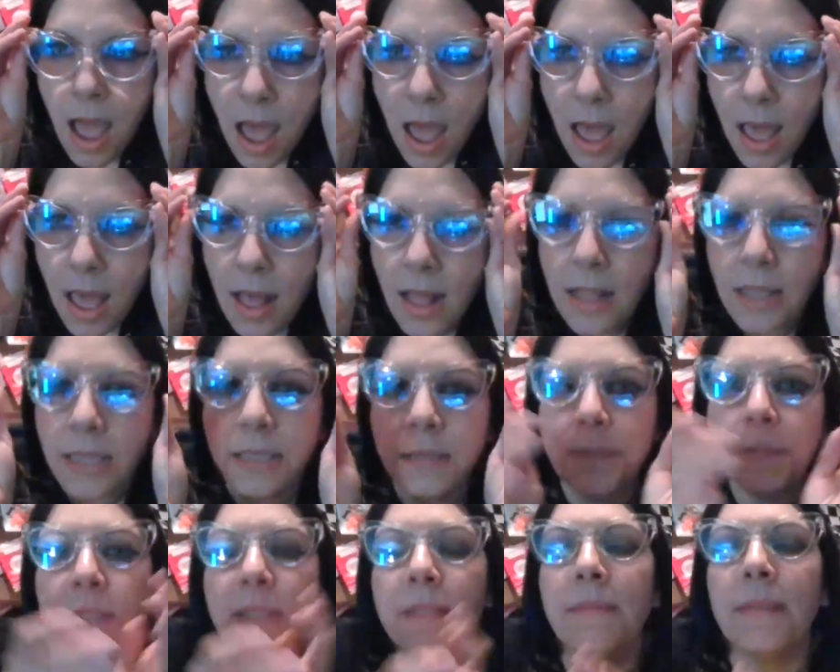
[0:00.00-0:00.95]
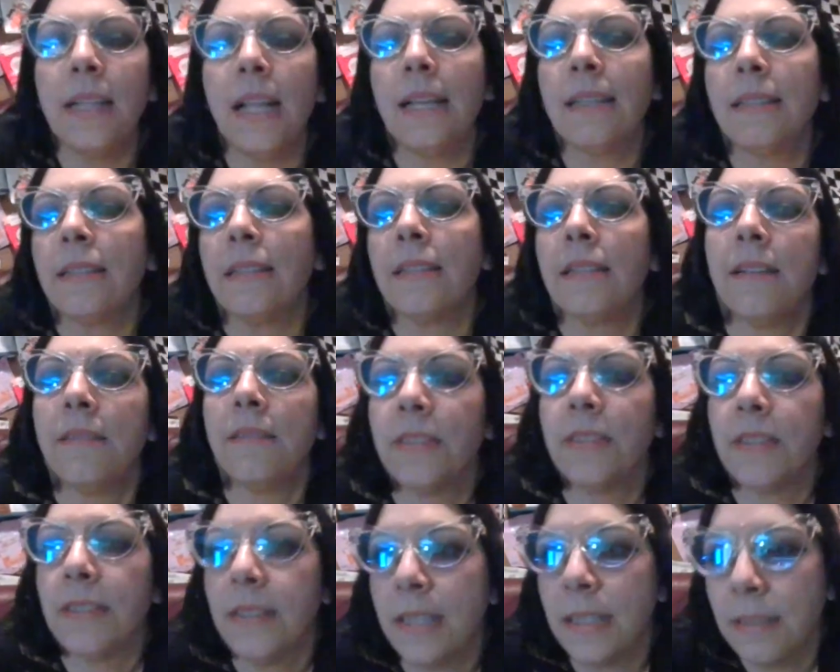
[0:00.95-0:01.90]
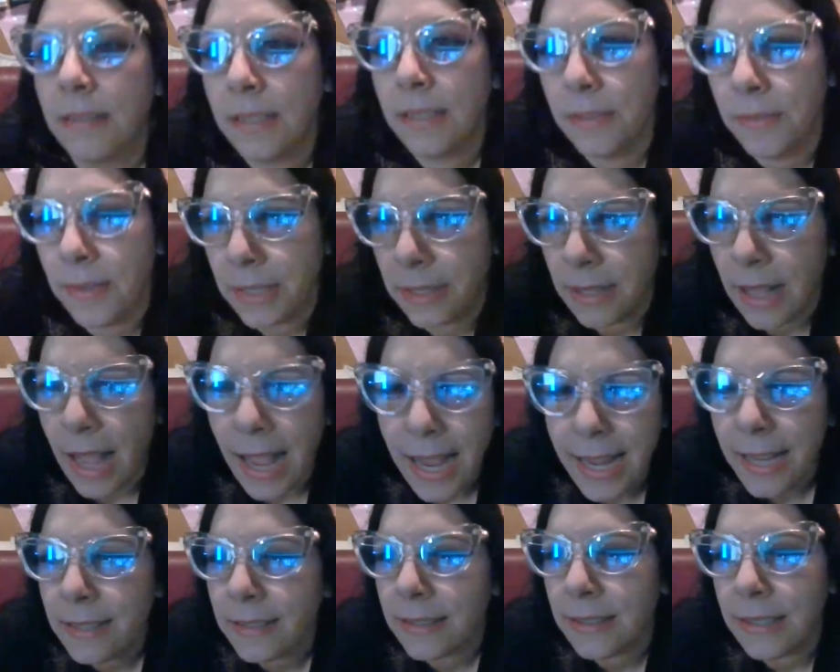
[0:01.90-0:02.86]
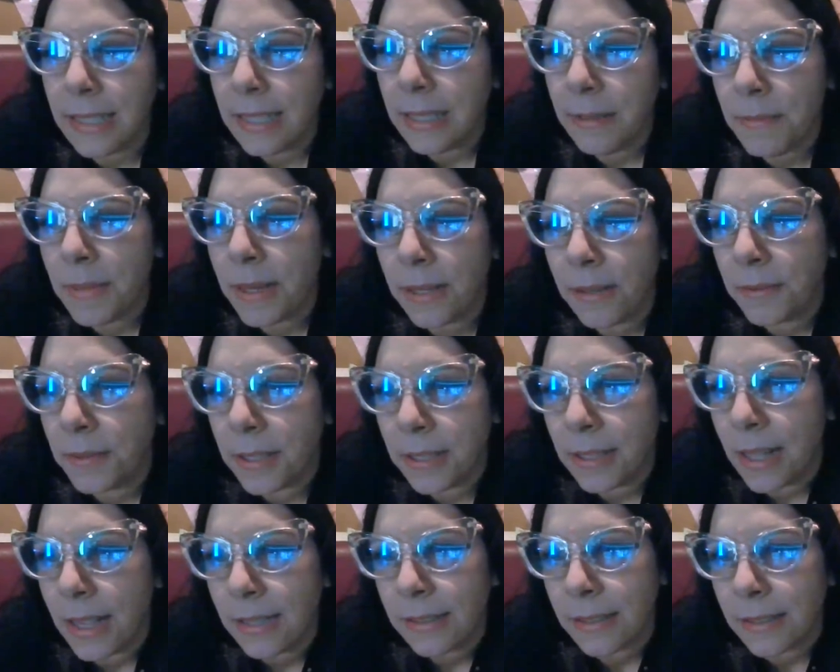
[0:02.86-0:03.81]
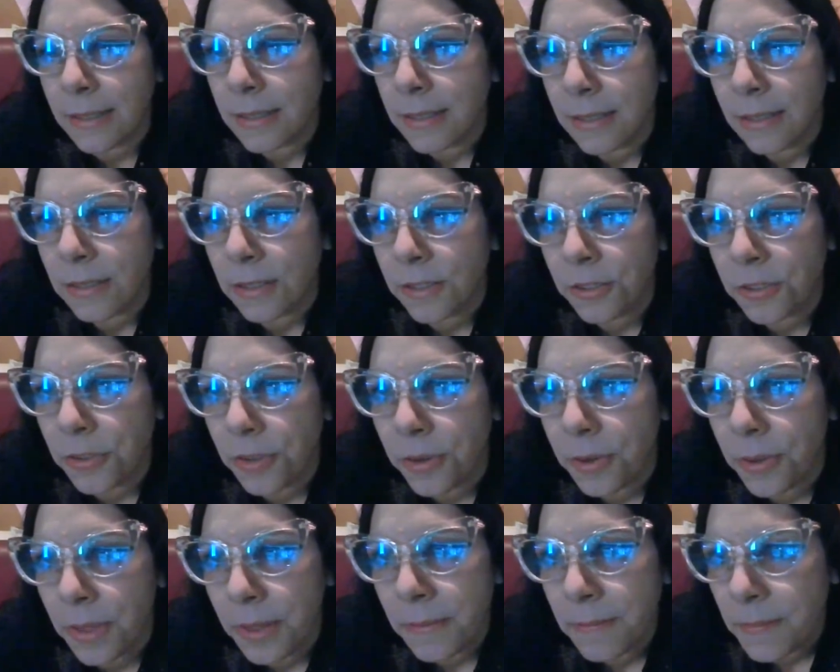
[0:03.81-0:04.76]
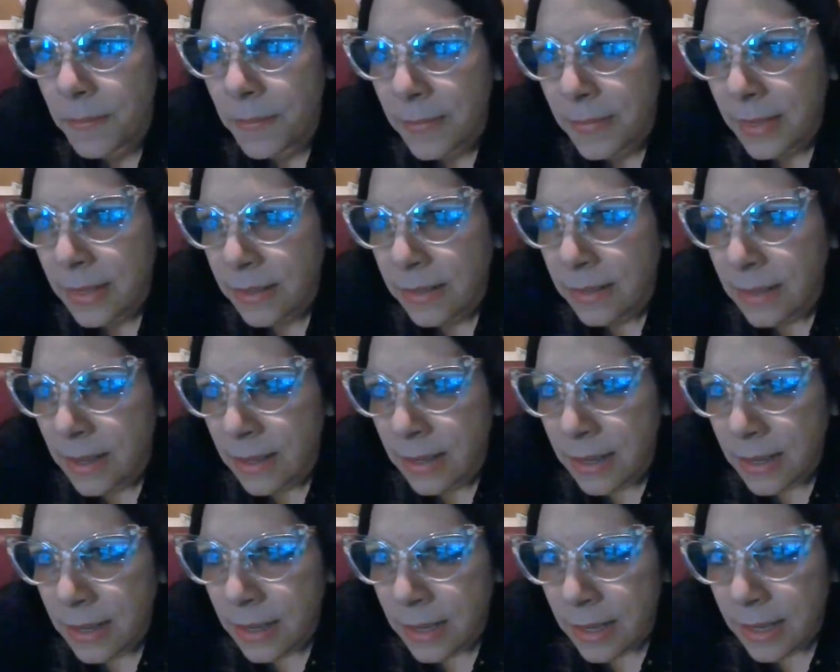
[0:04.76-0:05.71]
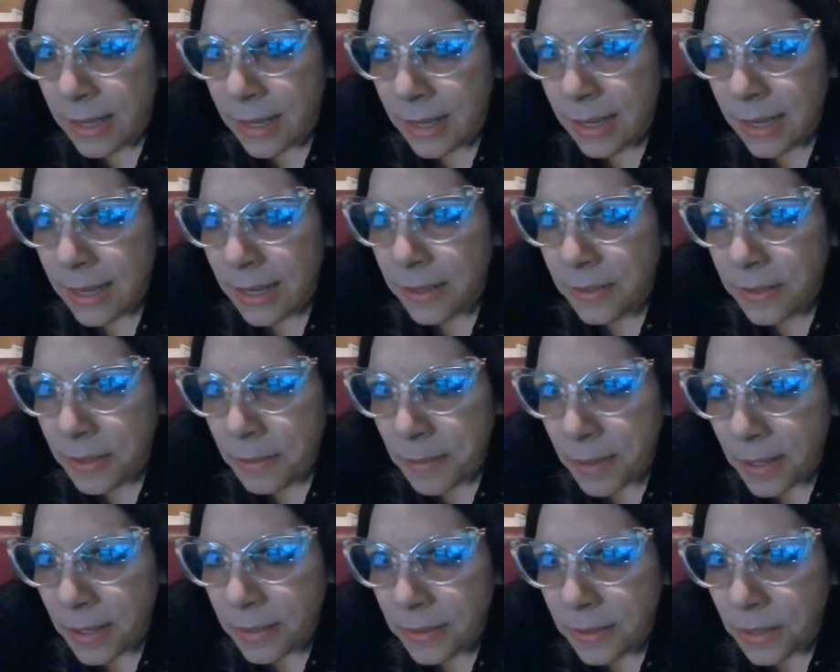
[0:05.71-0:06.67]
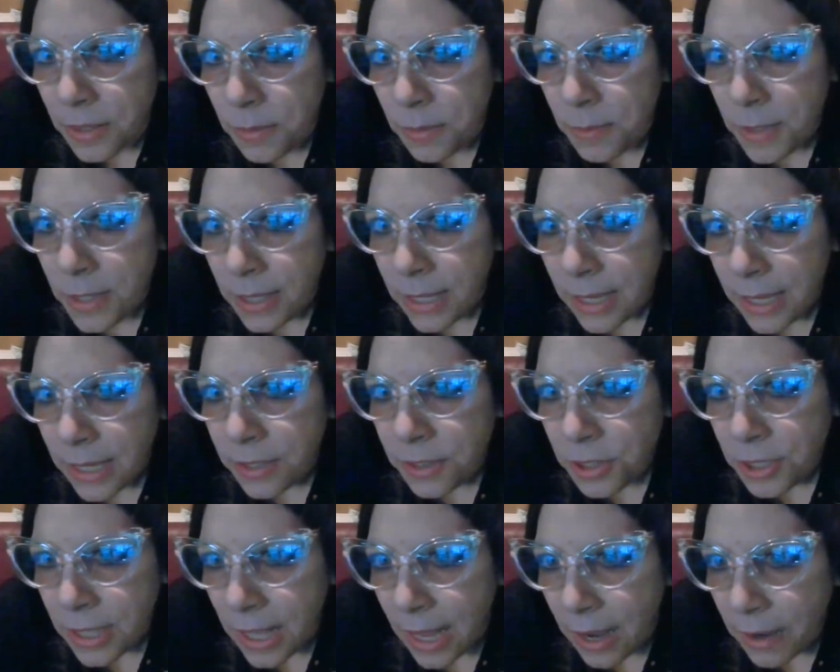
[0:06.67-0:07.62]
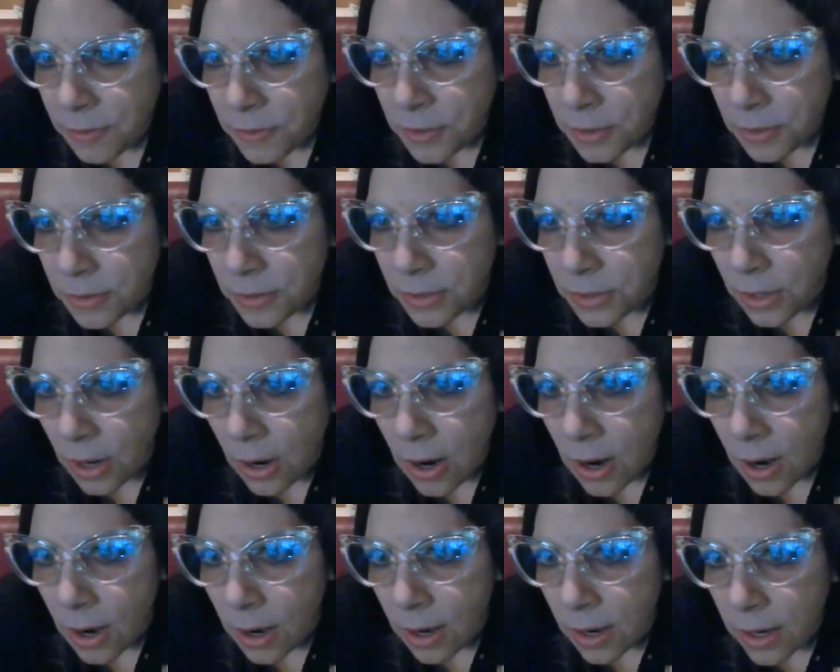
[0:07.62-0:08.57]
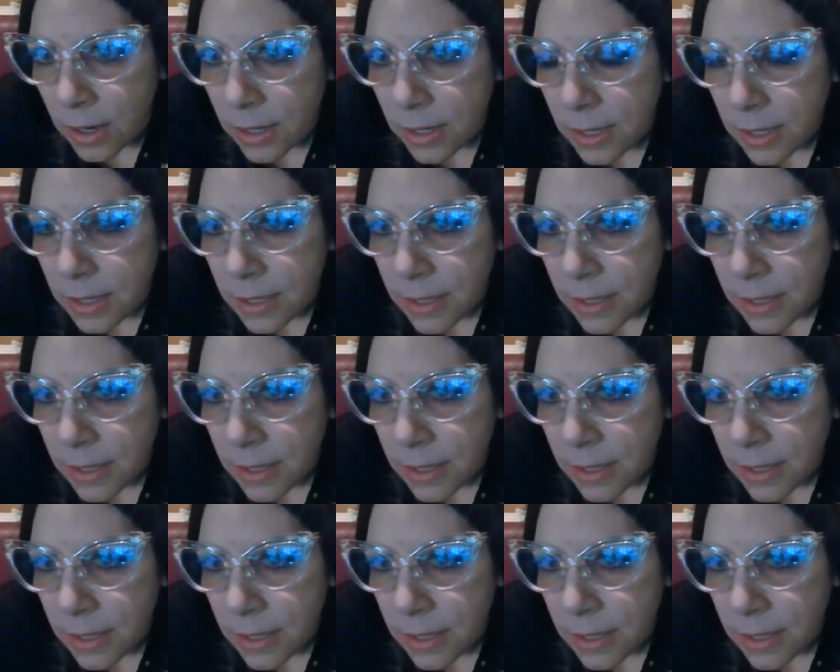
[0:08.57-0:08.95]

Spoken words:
Let's put some glasses on first. I can see if I can. I can't see any better with glasses. It's the truth. I love how communication after dark.